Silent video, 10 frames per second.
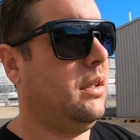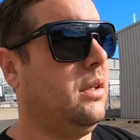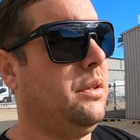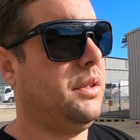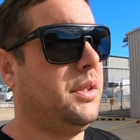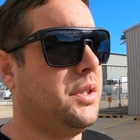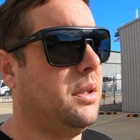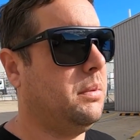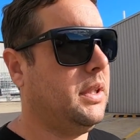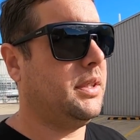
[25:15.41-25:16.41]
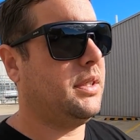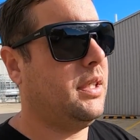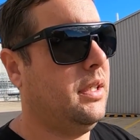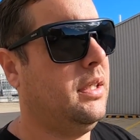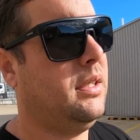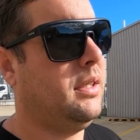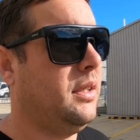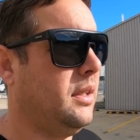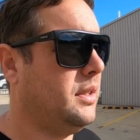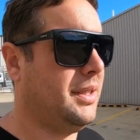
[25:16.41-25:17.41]
on the job list
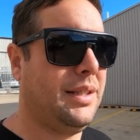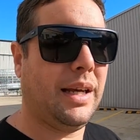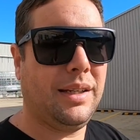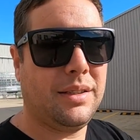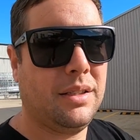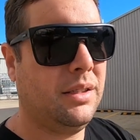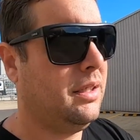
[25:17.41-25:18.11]
to date